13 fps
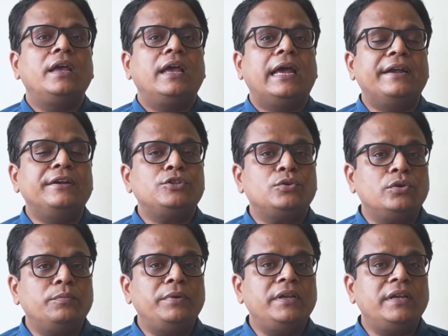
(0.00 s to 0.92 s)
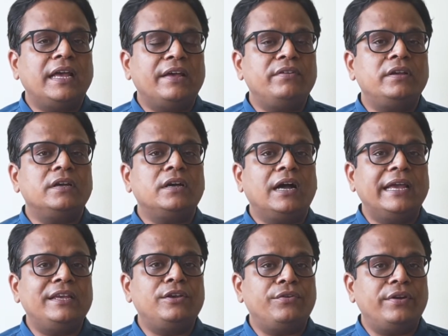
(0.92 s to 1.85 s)
and should be having a
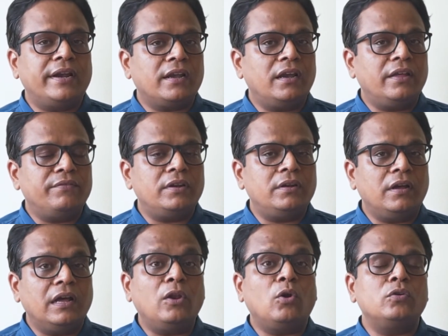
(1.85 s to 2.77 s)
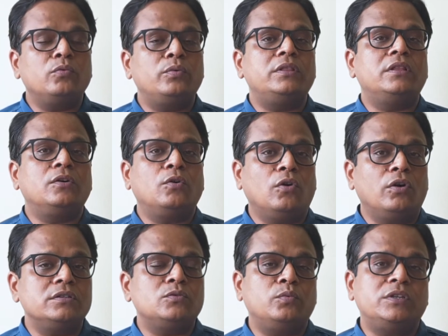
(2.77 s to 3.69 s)
high creatinine level along with the
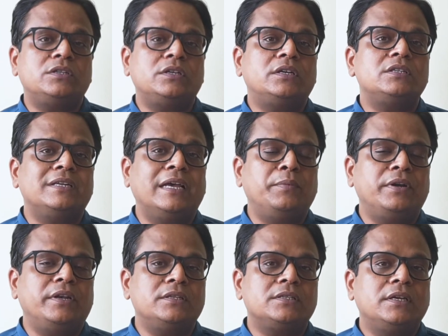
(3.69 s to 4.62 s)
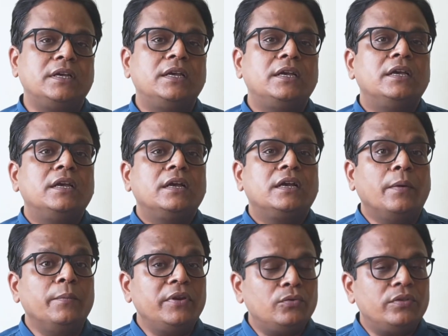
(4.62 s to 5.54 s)
cause, which is diabetes.
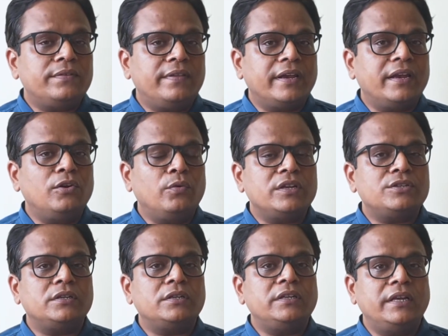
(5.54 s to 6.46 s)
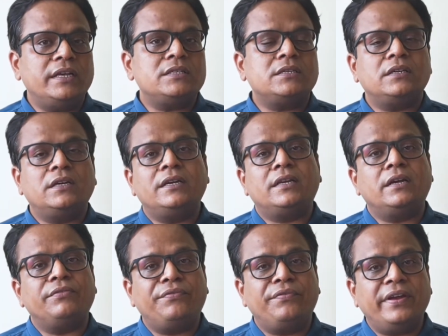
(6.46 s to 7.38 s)
Coming to the second question, yes, it
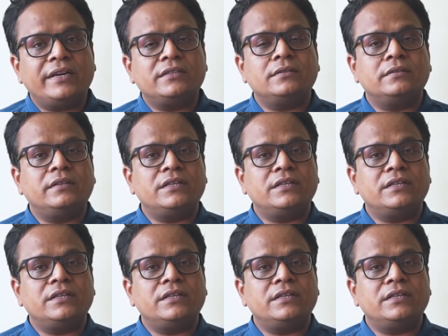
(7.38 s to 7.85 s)
affects the